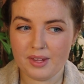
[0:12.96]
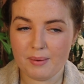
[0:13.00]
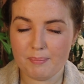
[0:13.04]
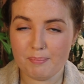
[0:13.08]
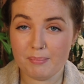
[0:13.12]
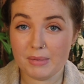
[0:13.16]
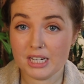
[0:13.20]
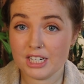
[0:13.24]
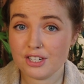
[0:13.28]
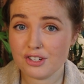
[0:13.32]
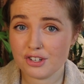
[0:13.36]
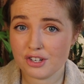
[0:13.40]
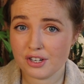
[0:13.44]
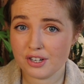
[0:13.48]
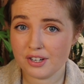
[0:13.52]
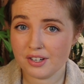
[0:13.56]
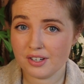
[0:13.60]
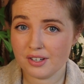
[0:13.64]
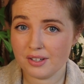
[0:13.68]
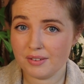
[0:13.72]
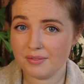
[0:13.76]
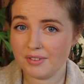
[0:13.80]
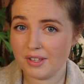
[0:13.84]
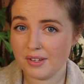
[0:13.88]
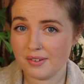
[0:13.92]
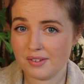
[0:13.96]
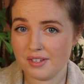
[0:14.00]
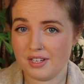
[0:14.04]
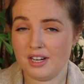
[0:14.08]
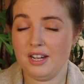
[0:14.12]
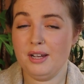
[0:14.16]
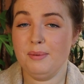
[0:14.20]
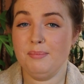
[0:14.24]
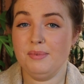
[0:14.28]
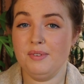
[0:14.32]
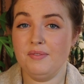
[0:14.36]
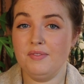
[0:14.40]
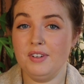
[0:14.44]
mixture of those
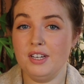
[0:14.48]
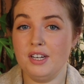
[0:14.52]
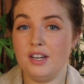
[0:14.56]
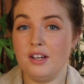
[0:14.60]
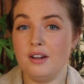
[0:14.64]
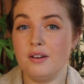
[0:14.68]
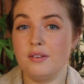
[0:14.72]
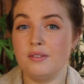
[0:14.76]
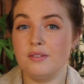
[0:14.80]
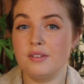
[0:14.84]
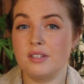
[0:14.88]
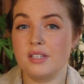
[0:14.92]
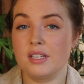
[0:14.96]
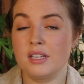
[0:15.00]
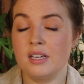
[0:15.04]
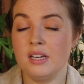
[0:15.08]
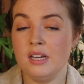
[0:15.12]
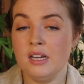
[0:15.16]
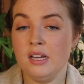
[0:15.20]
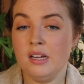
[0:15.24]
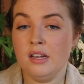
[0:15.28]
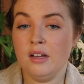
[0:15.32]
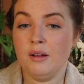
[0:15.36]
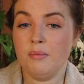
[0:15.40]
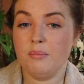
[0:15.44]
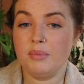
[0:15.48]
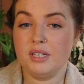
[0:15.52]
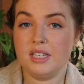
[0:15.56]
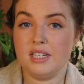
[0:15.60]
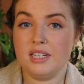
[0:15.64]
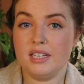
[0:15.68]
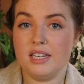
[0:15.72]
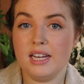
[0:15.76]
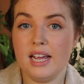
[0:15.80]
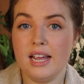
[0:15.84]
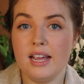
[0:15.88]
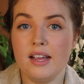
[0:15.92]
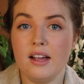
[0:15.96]
types of videos, but
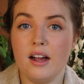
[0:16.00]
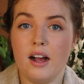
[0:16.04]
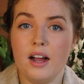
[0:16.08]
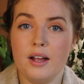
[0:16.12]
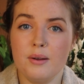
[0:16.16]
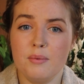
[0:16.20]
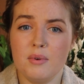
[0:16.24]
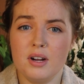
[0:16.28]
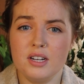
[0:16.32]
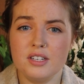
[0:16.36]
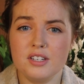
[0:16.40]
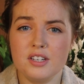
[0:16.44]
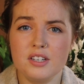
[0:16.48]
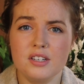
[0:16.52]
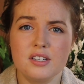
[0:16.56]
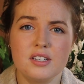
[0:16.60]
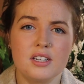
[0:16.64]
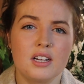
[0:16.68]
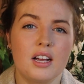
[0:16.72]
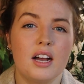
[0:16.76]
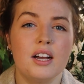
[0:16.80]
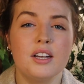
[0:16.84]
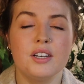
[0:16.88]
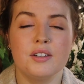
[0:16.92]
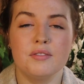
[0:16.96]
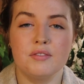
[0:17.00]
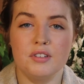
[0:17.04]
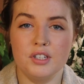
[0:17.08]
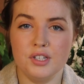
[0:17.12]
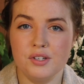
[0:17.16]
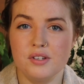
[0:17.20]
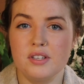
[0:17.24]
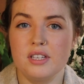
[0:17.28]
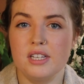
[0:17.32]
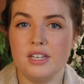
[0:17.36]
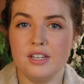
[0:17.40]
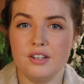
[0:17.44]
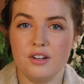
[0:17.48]
today I wanted to kind of
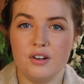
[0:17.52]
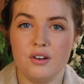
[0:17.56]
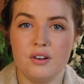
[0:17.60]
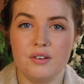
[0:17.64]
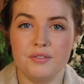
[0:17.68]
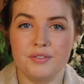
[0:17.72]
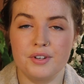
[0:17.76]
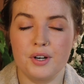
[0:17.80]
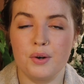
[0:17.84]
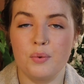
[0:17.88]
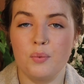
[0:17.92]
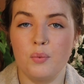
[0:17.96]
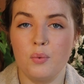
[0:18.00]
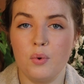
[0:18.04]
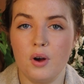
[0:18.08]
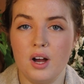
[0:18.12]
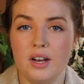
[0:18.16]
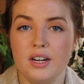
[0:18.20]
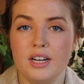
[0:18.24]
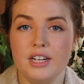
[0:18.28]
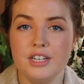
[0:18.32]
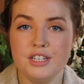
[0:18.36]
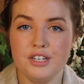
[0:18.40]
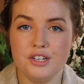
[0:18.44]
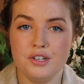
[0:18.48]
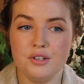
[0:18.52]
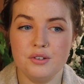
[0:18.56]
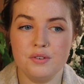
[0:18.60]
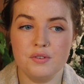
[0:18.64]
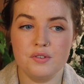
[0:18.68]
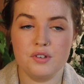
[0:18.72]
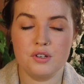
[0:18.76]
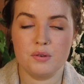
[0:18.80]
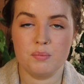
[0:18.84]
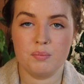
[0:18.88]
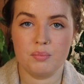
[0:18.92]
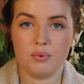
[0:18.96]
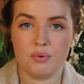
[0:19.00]
loosely cover what I do
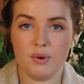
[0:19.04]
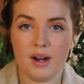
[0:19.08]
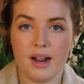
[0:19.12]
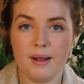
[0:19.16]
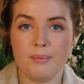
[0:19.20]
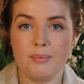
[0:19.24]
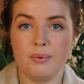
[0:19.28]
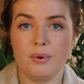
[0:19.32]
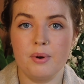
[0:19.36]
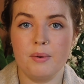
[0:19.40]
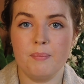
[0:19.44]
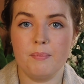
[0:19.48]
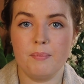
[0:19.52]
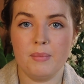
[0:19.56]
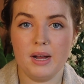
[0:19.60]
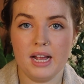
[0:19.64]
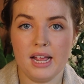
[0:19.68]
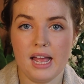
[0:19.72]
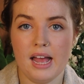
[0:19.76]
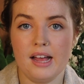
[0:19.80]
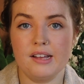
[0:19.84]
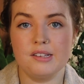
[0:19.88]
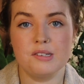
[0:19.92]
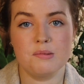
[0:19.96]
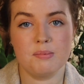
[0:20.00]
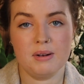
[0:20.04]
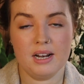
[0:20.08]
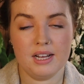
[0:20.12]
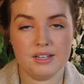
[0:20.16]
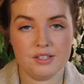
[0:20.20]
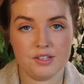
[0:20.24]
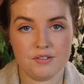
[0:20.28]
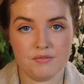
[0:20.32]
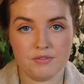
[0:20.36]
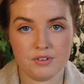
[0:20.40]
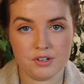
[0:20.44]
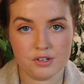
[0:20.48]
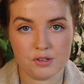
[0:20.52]
to prep my
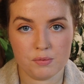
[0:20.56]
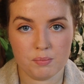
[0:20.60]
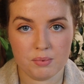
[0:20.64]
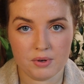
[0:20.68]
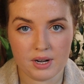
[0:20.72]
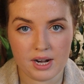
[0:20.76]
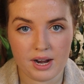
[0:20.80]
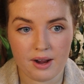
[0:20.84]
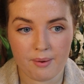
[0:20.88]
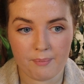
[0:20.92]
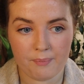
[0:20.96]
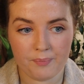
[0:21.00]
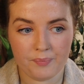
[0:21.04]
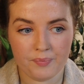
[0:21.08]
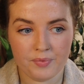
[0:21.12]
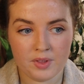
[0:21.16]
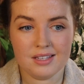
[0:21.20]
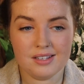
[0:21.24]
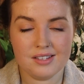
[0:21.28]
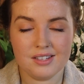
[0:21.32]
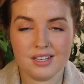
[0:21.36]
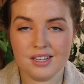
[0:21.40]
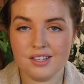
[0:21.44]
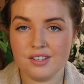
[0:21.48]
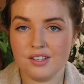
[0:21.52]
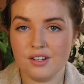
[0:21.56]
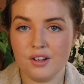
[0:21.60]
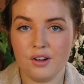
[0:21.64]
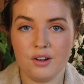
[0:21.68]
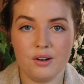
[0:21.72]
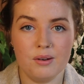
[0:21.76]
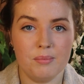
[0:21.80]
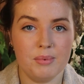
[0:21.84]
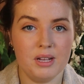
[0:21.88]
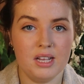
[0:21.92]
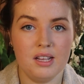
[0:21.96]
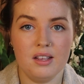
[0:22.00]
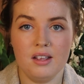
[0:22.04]
houseplants for spring. This isn't going
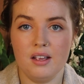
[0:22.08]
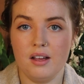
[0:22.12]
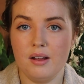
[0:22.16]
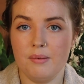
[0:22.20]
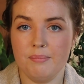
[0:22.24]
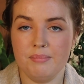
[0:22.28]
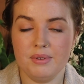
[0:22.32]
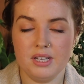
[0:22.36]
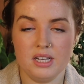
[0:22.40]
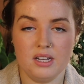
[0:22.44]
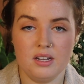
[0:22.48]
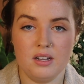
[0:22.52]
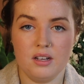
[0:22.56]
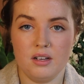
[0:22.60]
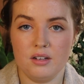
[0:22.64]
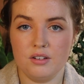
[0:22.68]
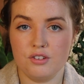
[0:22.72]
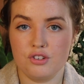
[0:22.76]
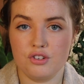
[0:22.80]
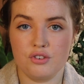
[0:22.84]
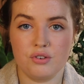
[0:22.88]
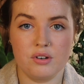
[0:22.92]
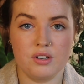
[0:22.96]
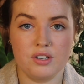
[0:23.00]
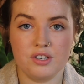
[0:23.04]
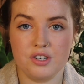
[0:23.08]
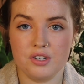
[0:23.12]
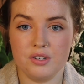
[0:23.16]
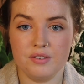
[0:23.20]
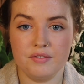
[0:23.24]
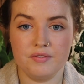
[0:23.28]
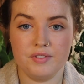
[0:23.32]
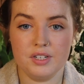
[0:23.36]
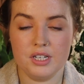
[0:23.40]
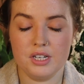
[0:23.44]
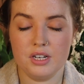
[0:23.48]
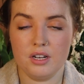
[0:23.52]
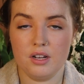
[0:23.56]
to be a big
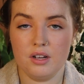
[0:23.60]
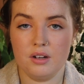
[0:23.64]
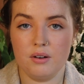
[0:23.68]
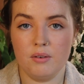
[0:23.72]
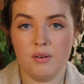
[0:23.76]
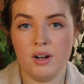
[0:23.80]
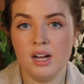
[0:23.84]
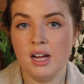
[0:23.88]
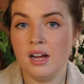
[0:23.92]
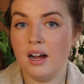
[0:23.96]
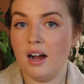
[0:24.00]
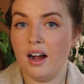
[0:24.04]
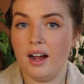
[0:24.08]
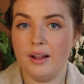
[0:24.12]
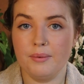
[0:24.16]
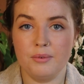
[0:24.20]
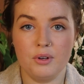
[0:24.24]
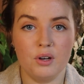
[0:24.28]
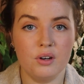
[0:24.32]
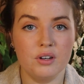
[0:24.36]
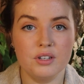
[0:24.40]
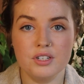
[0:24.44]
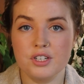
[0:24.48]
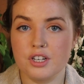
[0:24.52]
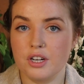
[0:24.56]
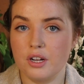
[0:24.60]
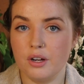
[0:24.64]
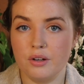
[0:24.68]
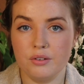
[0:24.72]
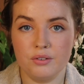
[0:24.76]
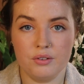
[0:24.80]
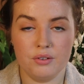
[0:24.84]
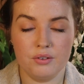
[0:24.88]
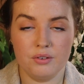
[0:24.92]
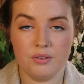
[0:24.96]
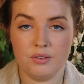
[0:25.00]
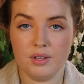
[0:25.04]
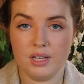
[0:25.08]
structured video. I'm going to go
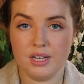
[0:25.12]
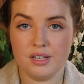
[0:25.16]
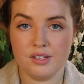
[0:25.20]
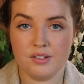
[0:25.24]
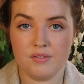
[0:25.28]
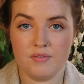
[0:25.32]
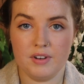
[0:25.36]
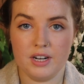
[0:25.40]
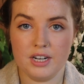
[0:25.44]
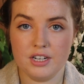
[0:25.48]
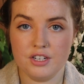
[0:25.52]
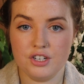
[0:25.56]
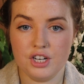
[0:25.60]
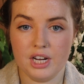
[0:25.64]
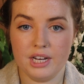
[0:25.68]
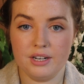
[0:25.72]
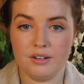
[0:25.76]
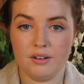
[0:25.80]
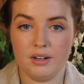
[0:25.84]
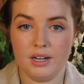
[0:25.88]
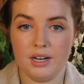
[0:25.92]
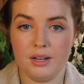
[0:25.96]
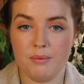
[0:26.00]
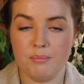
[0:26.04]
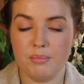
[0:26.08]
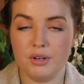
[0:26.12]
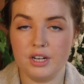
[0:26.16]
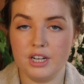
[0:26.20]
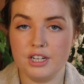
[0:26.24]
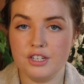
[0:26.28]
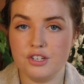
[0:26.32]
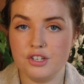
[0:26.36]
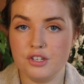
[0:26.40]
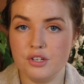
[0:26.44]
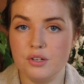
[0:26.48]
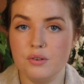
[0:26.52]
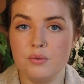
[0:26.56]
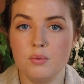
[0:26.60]
through things very generally, but I
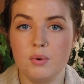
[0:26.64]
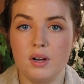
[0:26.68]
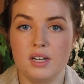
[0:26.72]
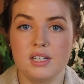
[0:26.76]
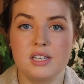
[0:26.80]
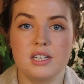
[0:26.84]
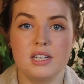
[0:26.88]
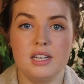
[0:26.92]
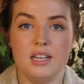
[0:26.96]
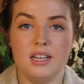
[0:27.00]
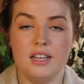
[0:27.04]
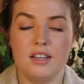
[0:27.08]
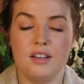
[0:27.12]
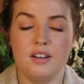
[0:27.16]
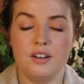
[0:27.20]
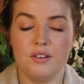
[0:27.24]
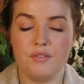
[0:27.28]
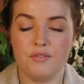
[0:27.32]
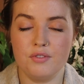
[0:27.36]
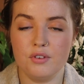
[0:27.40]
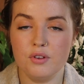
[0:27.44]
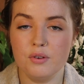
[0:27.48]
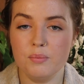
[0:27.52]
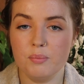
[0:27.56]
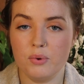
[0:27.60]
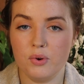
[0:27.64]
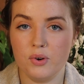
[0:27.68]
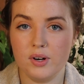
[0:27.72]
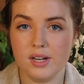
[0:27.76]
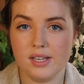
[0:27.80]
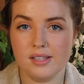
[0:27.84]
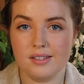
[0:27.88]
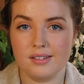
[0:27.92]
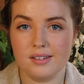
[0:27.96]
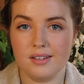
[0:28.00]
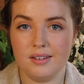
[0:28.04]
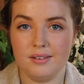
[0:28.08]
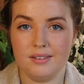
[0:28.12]
do want to hit a few
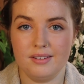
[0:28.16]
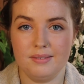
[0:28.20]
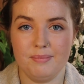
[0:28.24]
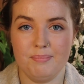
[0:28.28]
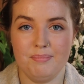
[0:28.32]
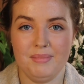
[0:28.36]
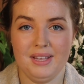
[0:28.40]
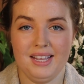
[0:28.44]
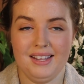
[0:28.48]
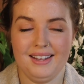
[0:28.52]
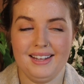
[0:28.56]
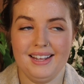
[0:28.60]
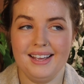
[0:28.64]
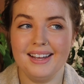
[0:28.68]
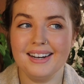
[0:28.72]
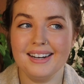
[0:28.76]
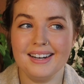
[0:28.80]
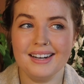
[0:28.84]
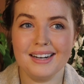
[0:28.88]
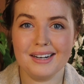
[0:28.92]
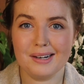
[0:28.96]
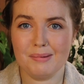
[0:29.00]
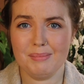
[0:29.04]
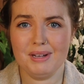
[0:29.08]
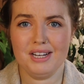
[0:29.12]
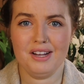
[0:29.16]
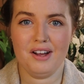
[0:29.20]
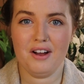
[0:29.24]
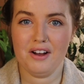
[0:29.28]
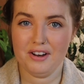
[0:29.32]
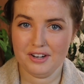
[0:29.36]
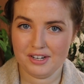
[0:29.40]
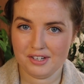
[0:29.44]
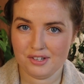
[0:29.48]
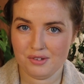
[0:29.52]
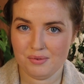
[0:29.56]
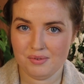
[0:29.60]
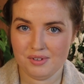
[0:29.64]
points and get a little bit
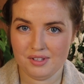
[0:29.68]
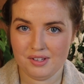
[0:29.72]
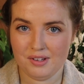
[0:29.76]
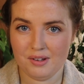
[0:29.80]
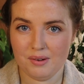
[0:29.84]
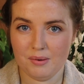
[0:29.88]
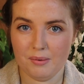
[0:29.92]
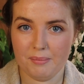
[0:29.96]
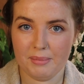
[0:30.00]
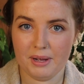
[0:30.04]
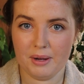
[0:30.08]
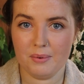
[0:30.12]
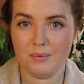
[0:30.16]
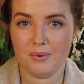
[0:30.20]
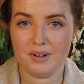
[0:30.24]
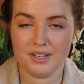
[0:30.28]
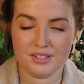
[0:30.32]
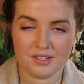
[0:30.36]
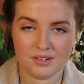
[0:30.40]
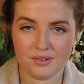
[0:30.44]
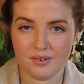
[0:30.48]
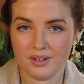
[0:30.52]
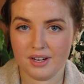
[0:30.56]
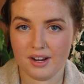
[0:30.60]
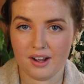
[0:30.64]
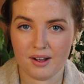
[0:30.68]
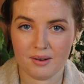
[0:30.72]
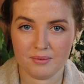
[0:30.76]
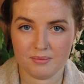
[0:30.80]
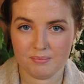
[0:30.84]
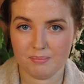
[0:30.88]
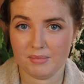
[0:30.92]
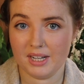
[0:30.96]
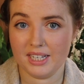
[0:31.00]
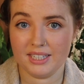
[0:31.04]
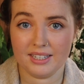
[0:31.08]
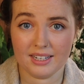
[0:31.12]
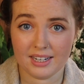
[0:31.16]
honest with you about what's going on
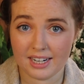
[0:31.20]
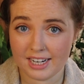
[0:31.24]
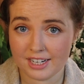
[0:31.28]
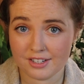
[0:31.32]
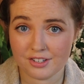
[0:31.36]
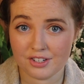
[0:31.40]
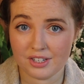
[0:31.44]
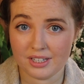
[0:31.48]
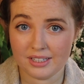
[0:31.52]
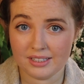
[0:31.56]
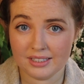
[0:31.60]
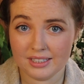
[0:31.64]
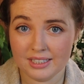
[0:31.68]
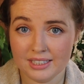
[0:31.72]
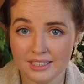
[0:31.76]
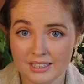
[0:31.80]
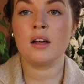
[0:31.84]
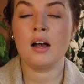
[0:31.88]
in my collection.